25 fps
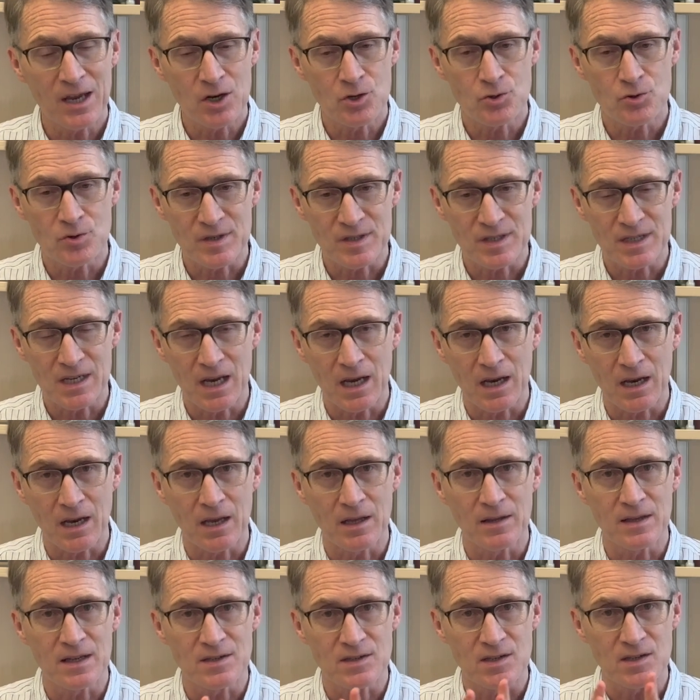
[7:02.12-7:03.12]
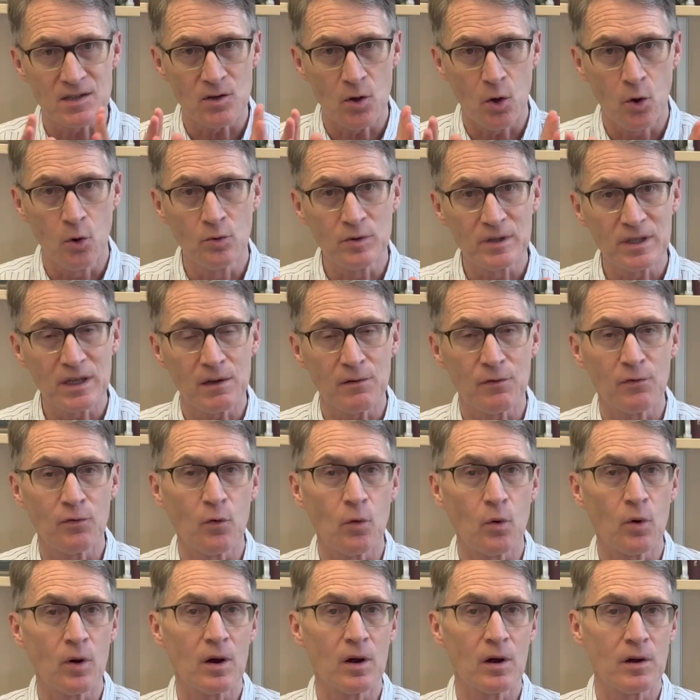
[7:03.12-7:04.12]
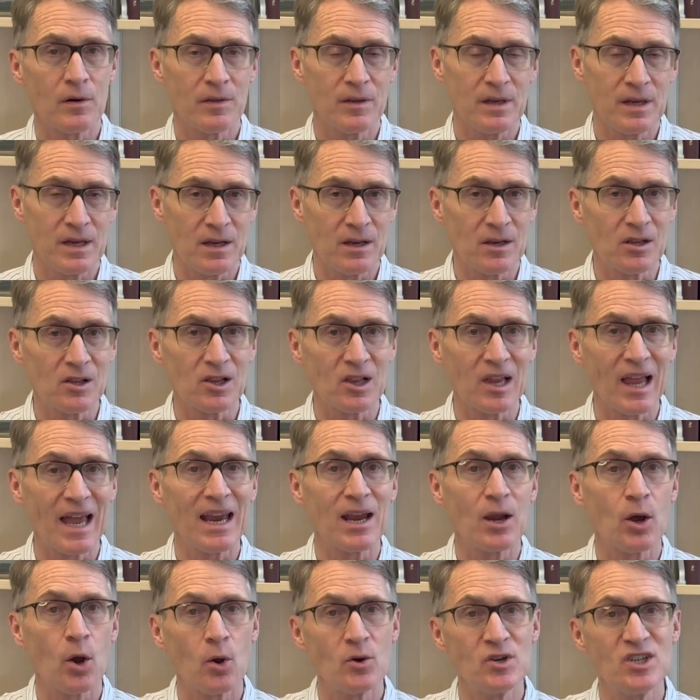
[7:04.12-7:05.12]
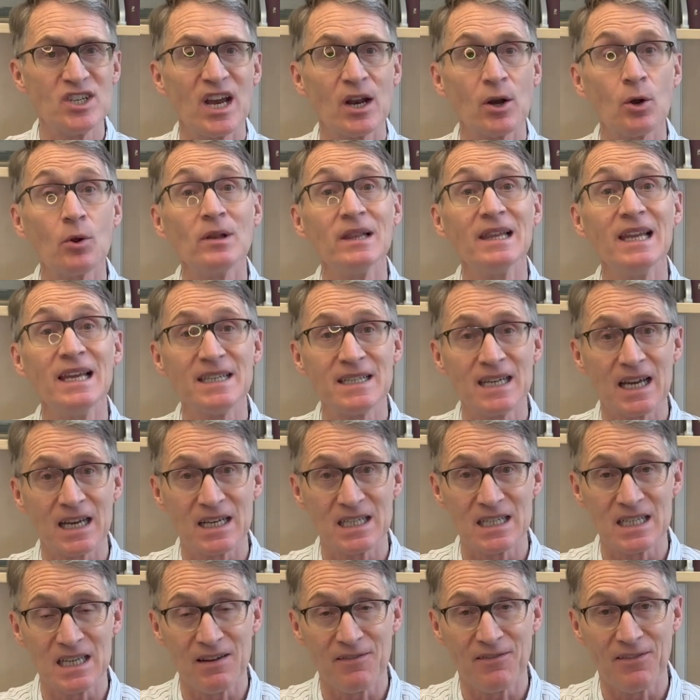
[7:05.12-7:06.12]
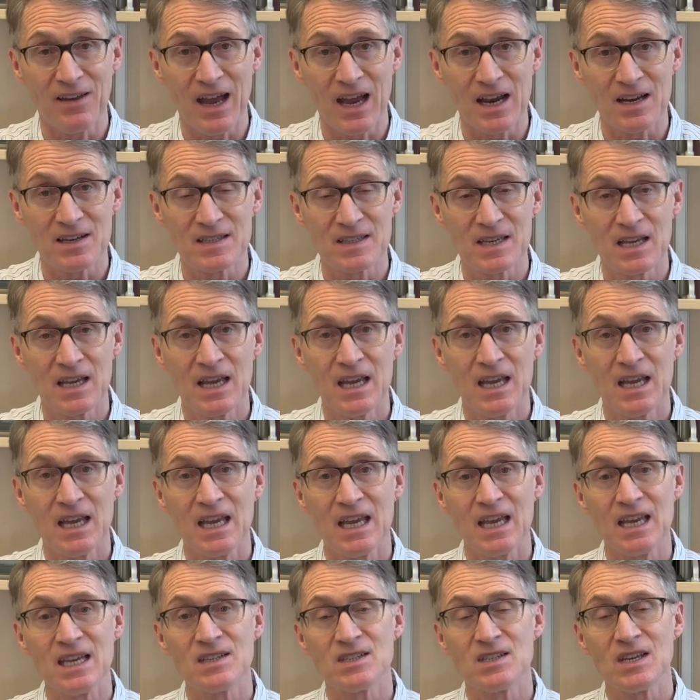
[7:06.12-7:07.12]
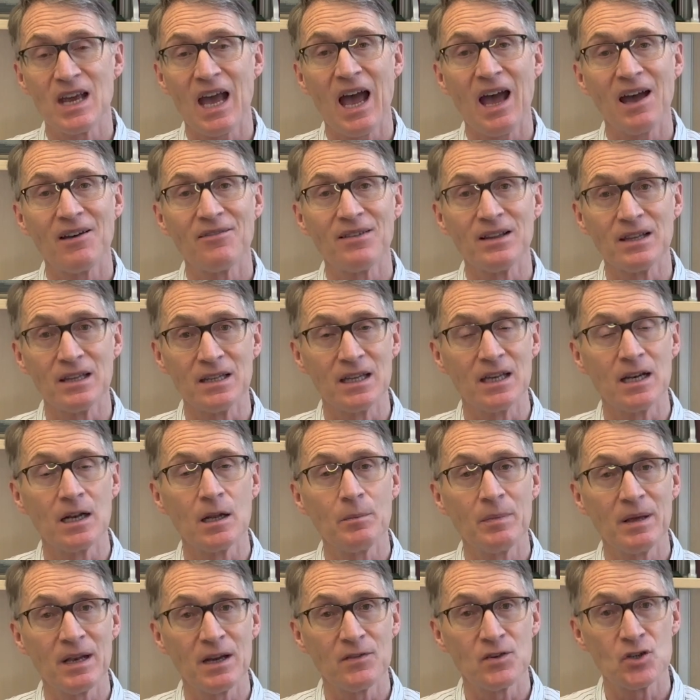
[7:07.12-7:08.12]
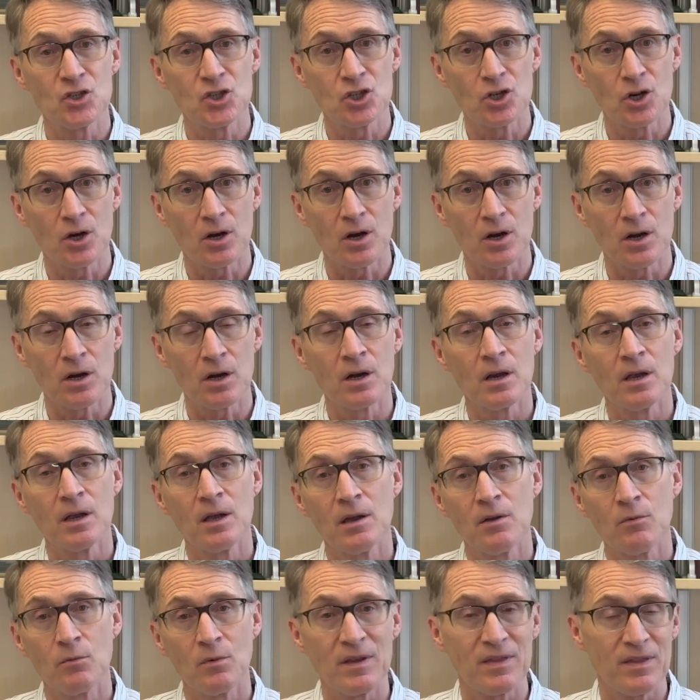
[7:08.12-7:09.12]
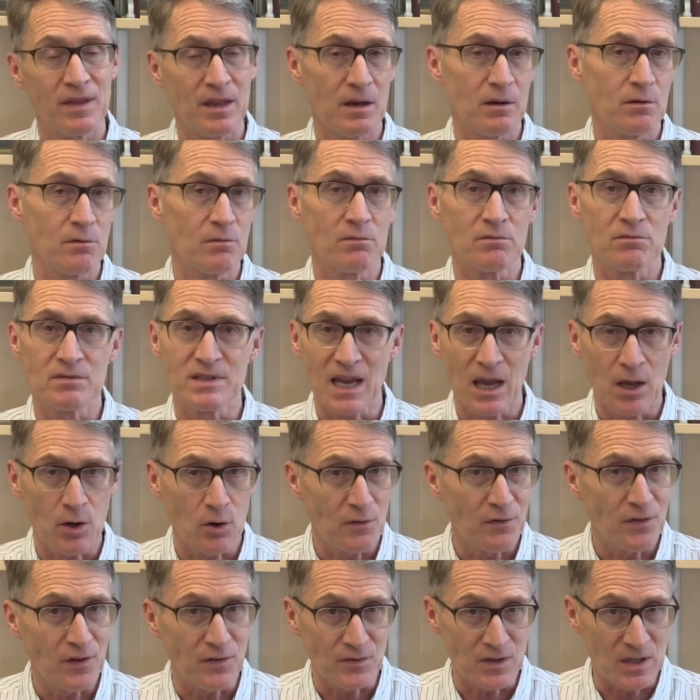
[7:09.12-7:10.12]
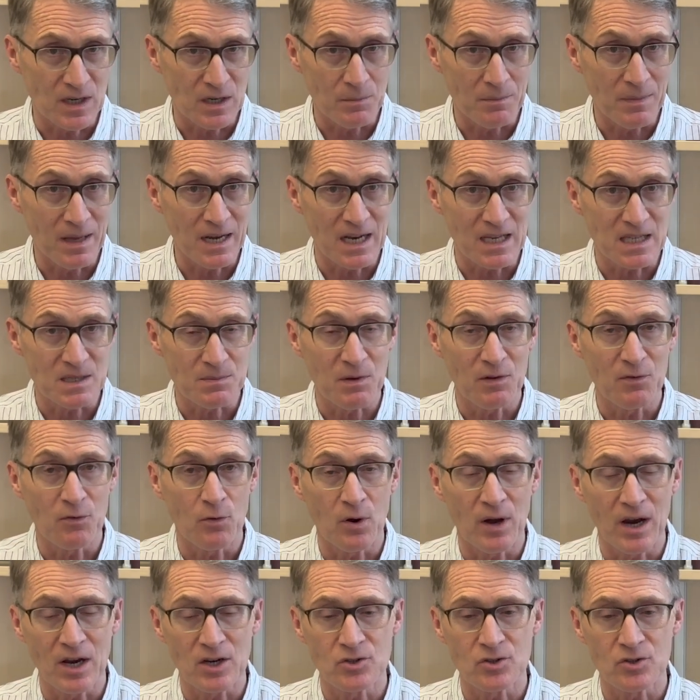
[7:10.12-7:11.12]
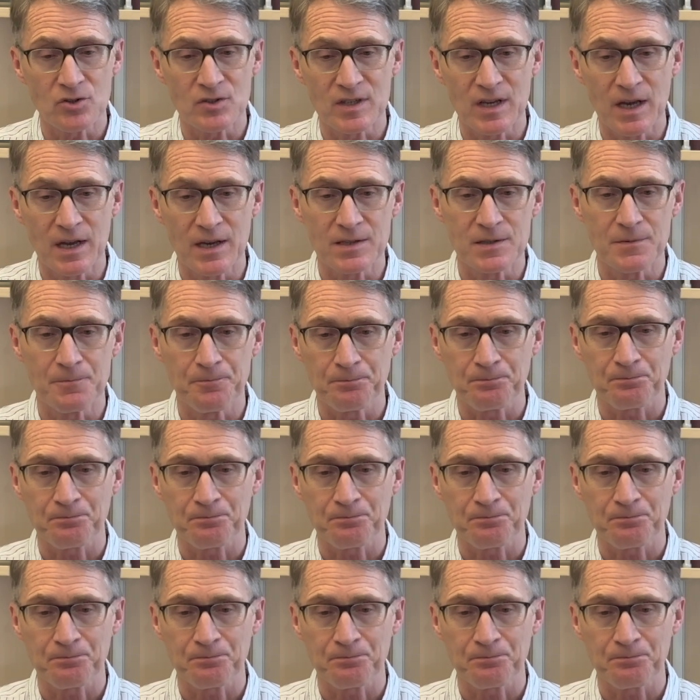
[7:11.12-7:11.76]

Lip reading: interesting, and this is only for the glycogenolytic defects, is to have a little bit of sugar within 10 or 15 minutes before exercise.